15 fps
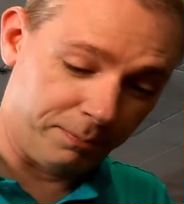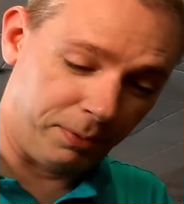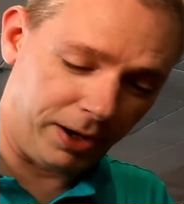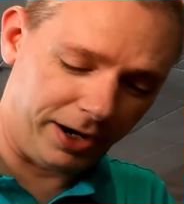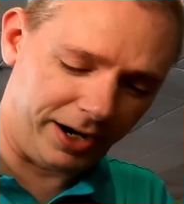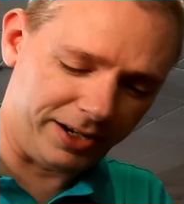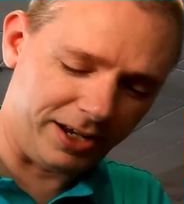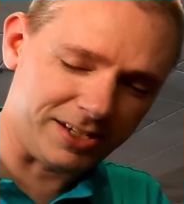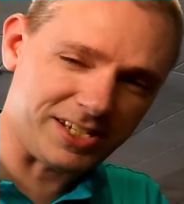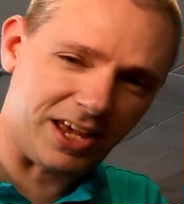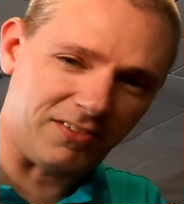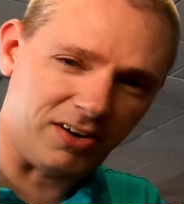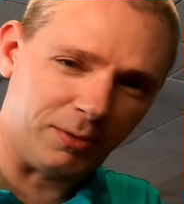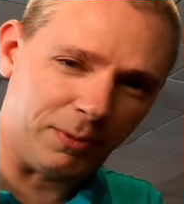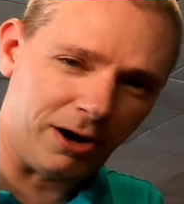But it does
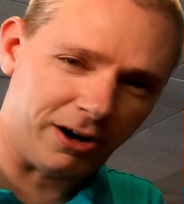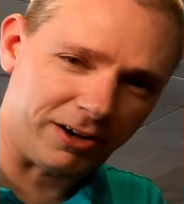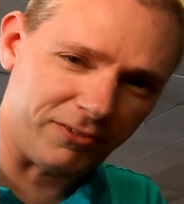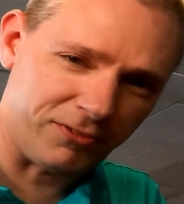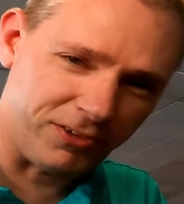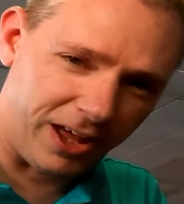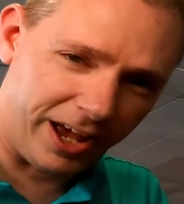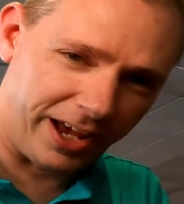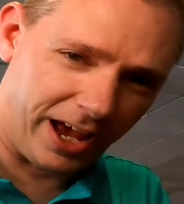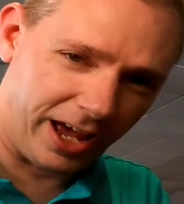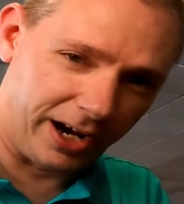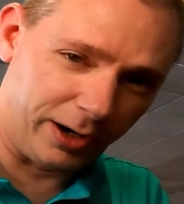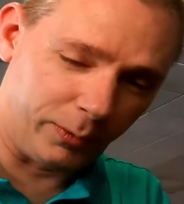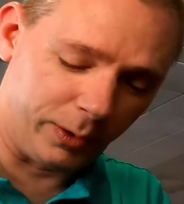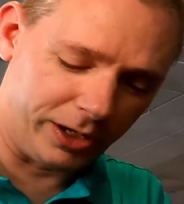have an American flag
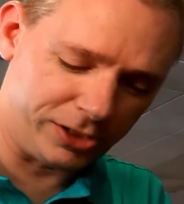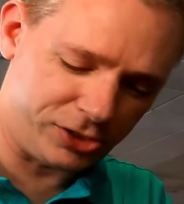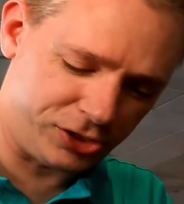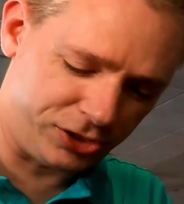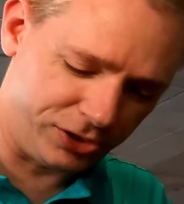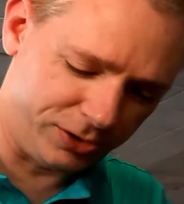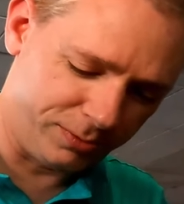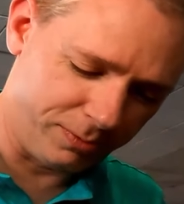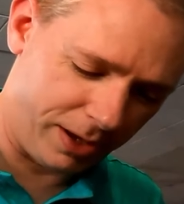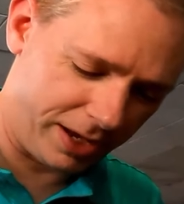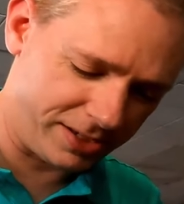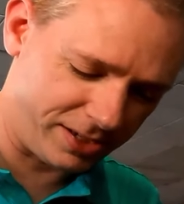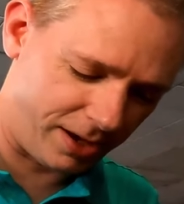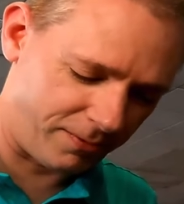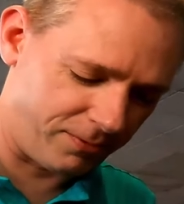on it, which
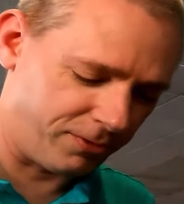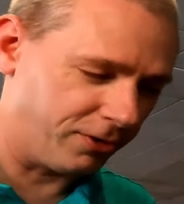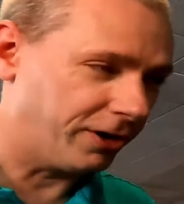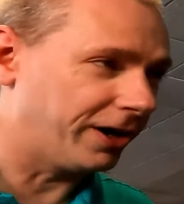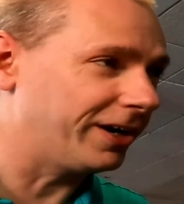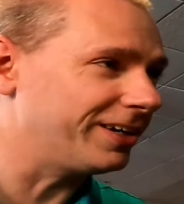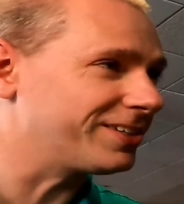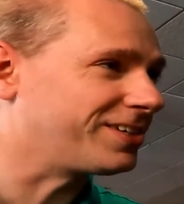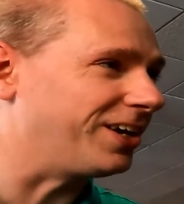makes up for it.